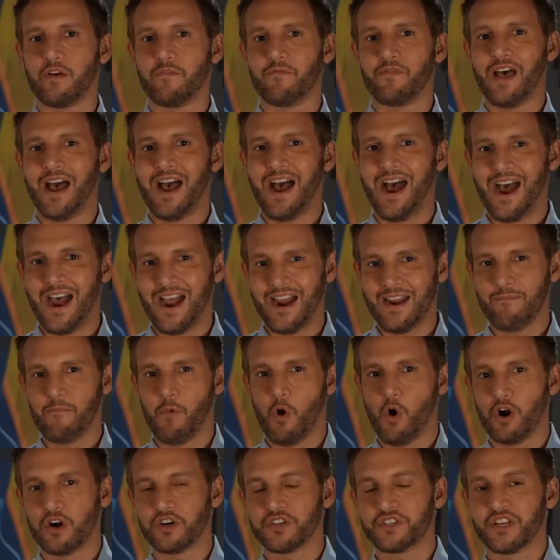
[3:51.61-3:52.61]
of the
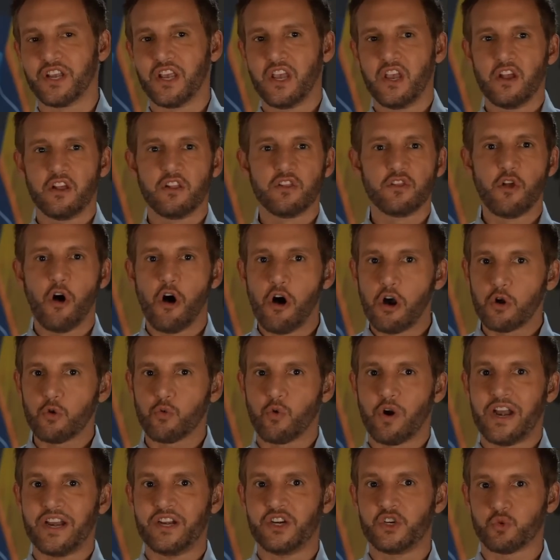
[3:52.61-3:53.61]
HIMARS
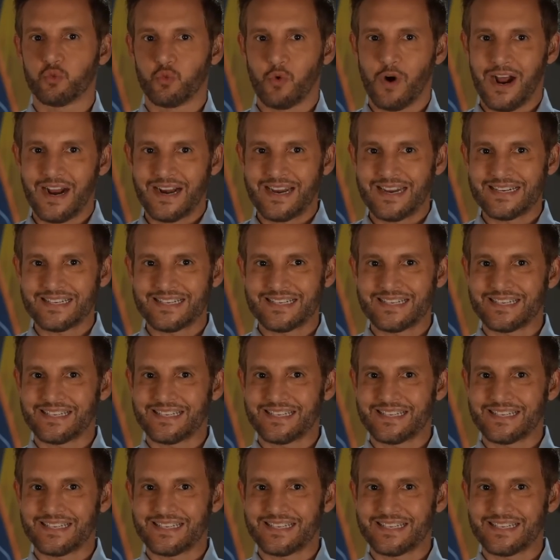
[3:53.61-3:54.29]
long-range rocket